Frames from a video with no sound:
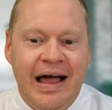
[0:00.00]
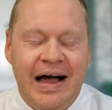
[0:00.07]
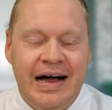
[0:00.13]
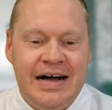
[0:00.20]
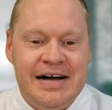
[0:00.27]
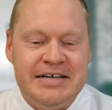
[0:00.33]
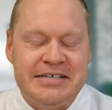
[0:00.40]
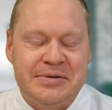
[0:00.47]

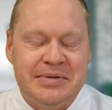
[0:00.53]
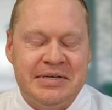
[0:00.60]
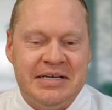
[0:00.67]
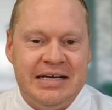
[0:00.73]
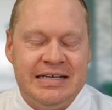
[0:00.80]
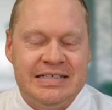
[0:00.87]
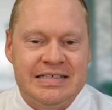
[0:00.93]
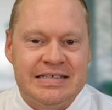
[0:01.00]
Uh, so
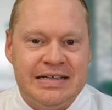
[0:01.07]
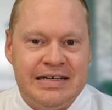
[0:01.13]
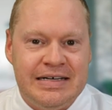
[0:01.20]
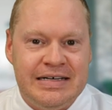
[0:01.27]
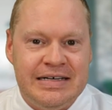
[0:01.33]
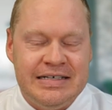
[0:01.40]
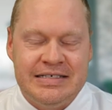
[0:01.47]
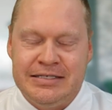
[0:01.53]
it's
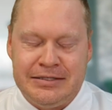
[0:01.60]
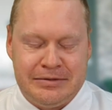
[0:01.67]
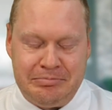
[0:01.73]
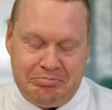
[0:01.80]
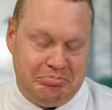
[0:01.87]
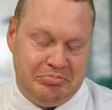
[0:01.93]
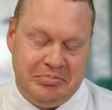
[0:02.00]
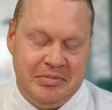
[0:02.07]
uh, it's
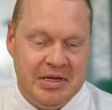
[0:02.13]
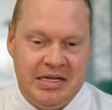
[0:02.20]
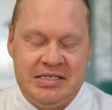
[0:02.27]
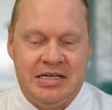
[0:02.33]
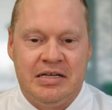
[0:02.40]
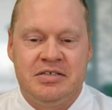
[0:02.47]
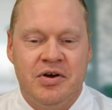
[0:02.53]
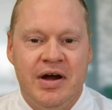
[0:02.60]
just
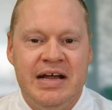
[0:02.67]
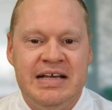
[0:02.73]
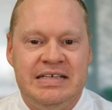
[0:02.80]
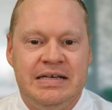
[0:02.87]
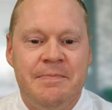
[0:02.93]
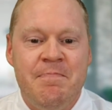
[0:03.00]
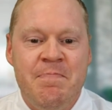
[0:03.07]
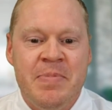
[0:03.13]
it's it's
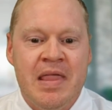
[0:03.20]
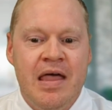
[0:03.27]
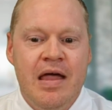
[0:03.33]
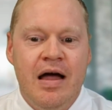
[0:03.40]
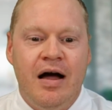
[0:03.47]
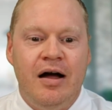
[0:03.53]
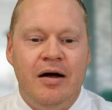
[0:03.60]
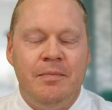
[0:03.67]
crazy.
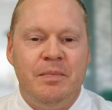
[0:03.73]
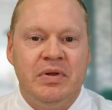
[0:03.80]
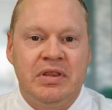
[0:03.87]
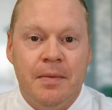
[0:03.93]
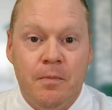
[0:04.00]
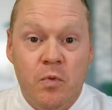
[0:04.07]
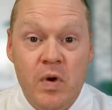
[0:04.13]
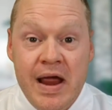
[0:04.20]
Um, but
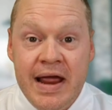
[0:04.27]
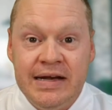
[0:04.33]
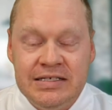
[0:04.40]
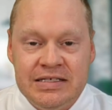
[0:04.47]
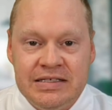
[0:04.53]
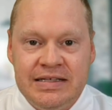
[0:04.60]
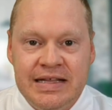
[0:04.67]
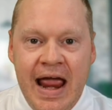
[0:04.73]
the
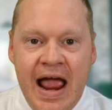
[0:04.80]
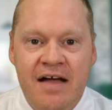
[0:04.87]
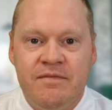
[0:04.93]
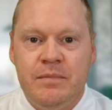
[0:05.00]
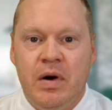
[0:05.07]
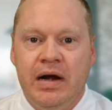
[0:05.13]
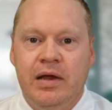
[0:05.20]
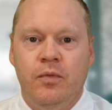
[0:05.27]
rich, they
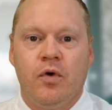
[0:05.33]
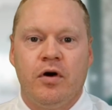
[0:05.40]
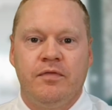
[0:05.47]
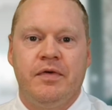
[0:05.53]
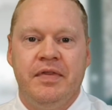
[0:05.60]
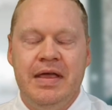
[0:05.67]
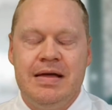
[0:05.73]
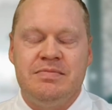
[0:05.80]
have money work
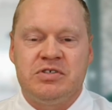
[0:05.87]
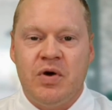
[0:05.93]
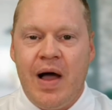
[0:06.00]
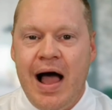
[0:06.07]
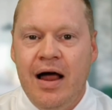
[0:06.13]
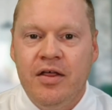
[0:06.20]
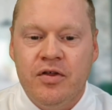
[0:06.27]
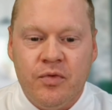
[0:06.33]
for them. So
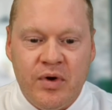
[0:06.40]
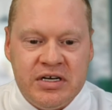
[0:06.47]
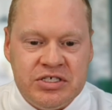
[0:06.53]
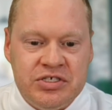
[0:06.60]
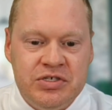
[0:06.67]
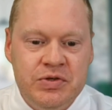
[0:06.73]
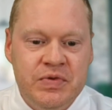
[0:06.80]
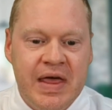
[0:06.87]
how do the
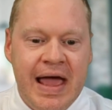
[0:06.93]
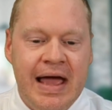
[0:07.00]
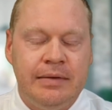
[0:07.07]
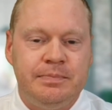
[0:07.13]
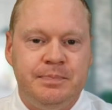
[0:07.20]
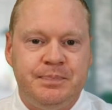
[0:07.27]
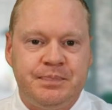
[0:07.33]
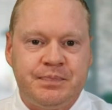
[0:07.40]
rich do that?